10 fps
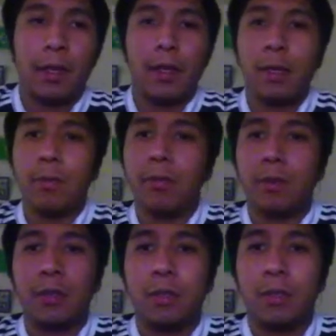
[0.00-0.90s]
It
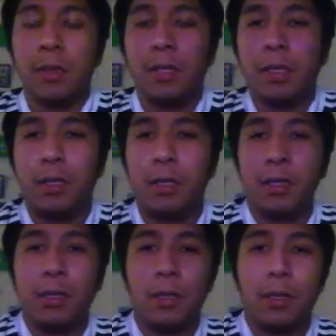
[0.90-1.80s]
was, to
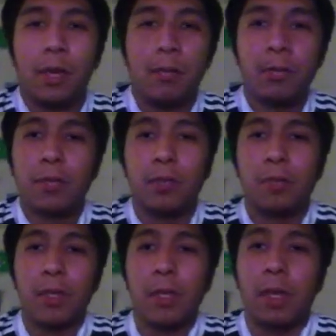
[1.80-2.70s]
me, the game was just
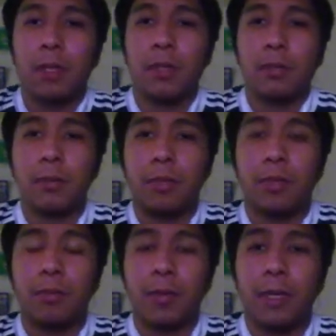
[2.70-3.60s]
really awesome
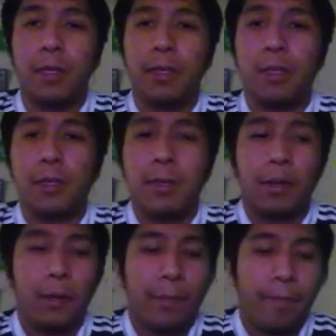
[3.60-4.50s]
just to watch.
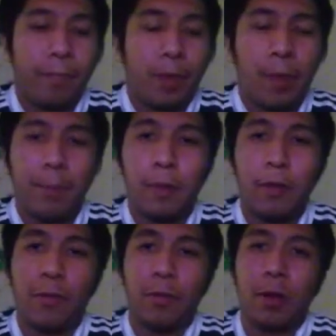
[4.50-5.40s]
But
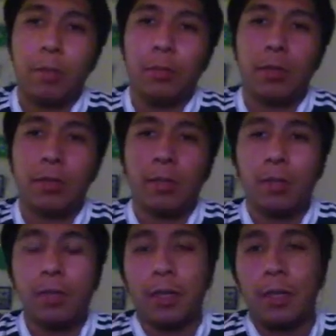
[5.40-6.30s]
for Real Madrid, it
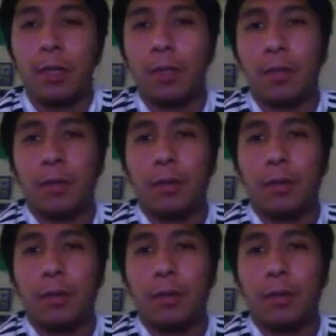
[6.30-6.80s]
wasn't that...